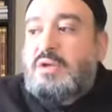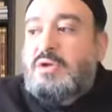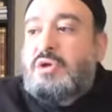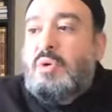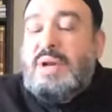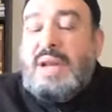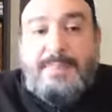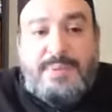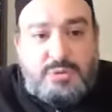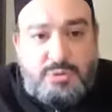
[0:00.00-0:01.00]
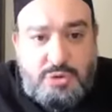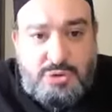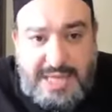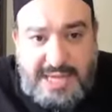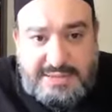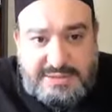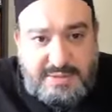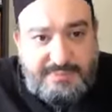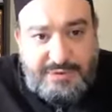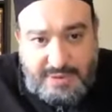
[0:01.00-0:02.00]
you know what happens when you gain
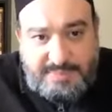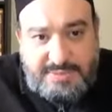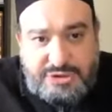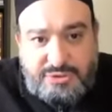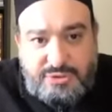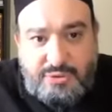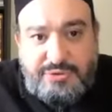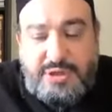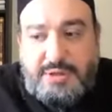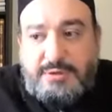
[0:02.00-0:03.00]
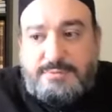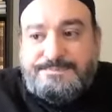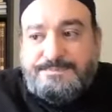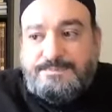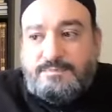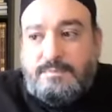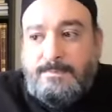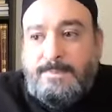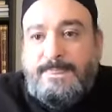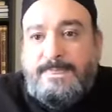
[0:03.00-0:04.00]
something, a material thing,
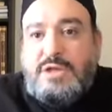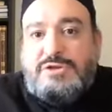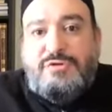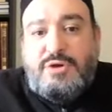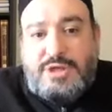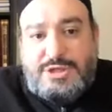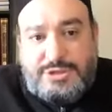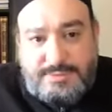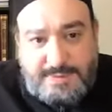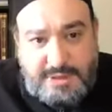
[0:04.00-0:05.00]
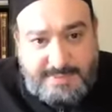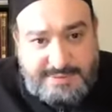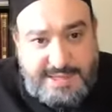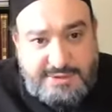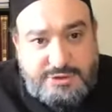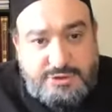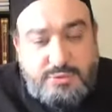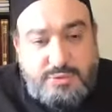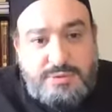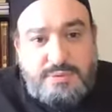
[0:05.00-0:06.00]
it's very easy to become attached
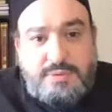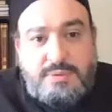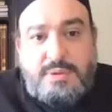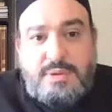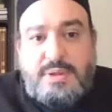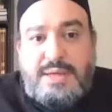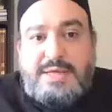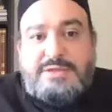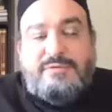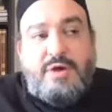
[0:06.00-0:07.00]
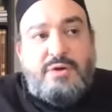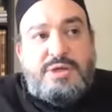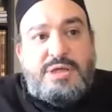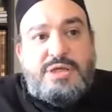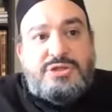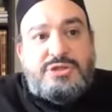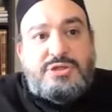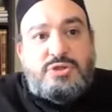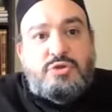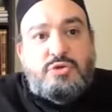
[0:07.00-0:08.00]
to it. It's very
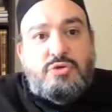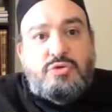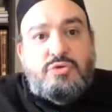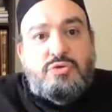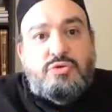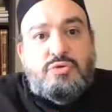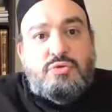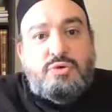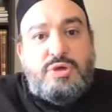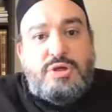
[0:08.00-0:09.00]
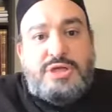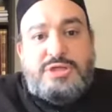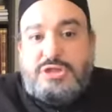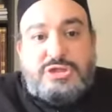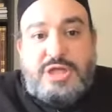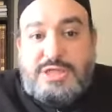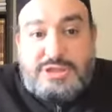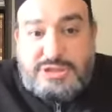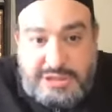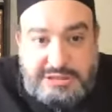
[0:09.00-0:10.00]
easy to it just it
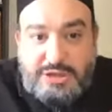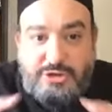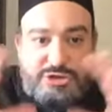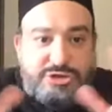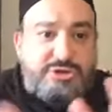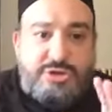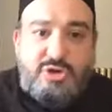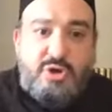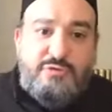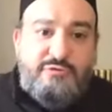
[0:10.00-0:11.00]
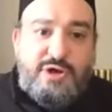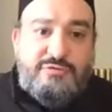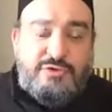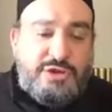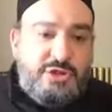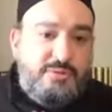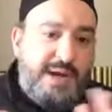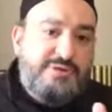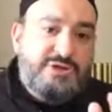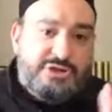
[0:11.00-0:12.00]
just glitters, you know, in front of you. It's like you
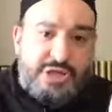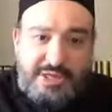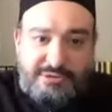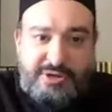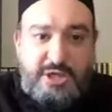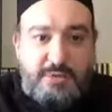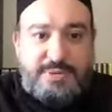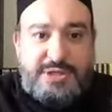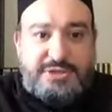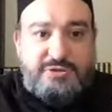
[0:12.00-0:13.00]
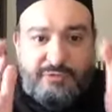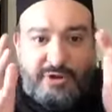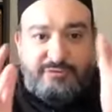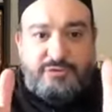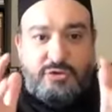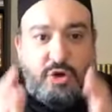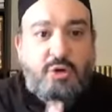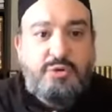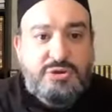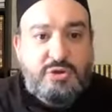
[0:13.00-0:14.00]
buy this shiny thing and you place it in front of you and you're
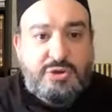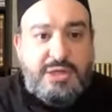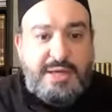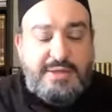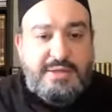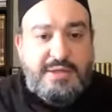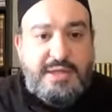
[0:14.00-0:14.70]
always looking at it.